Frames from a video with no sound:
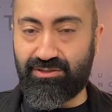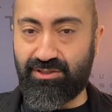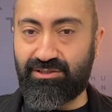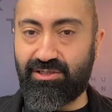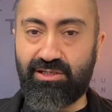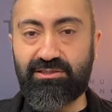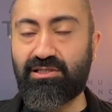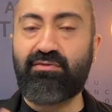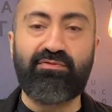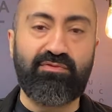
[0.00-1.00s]
and today it's
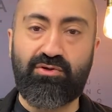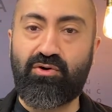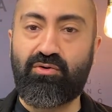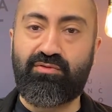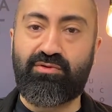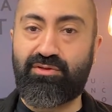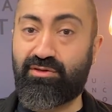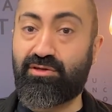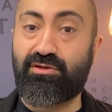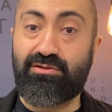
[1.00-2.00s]
time to go over
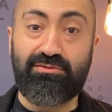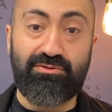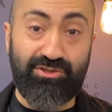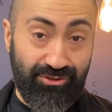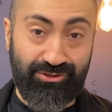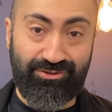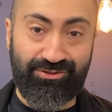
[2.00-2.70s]
the traditional